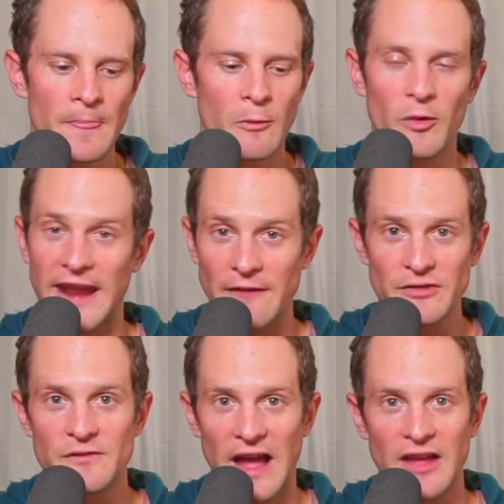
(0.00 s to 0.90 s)

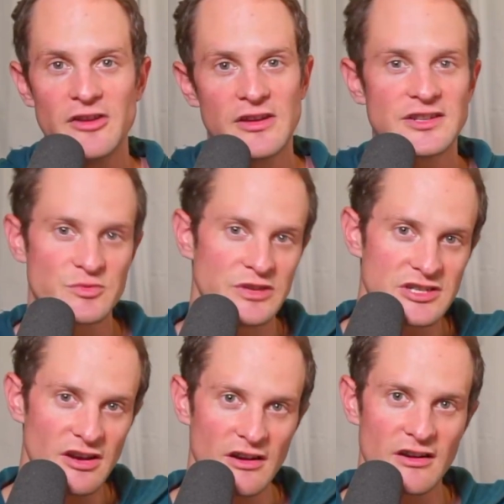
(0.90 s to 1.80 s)
whatever value gets
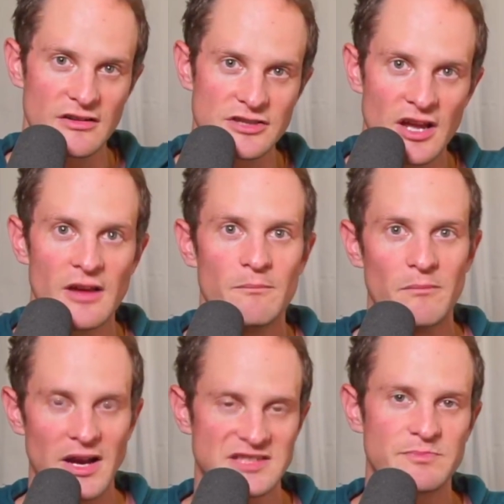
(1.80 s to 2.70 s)
returned
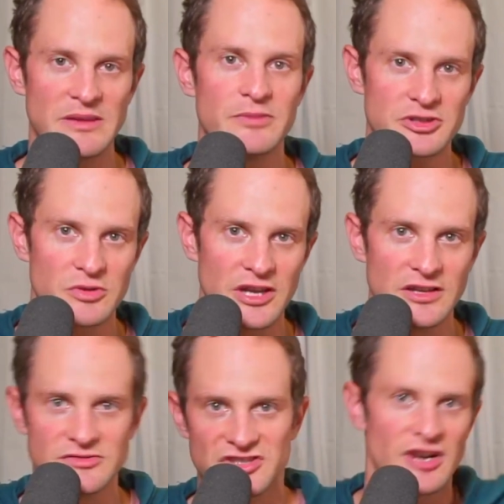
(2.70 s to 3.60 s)
must be
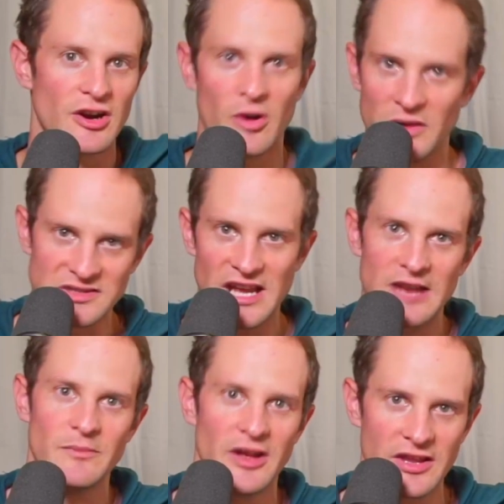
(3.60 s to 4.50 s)
between 0 and
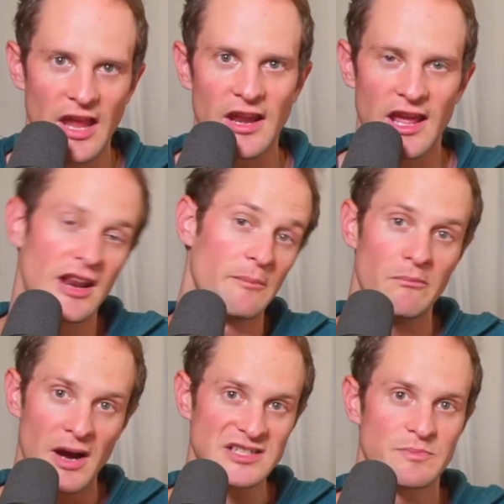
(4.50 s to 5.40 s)
10 million, and it
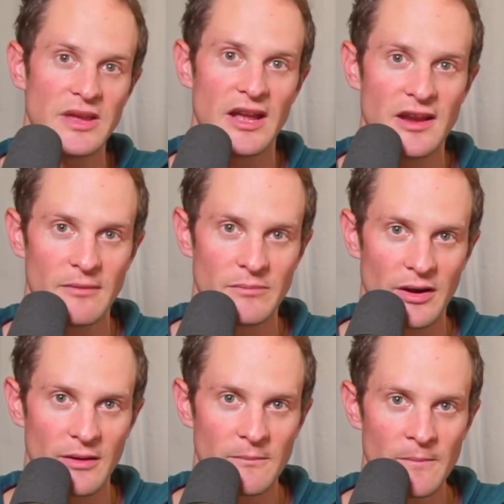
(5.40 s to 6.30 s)
must be a
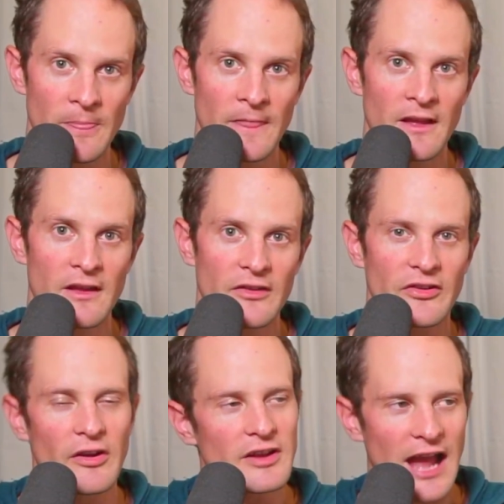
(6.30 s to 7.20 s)
number.
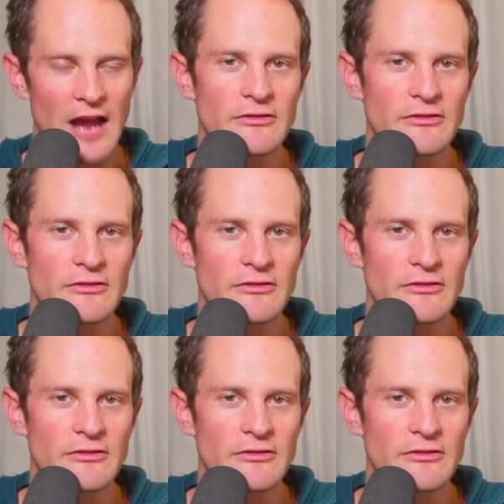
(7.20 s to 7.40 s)
So it kind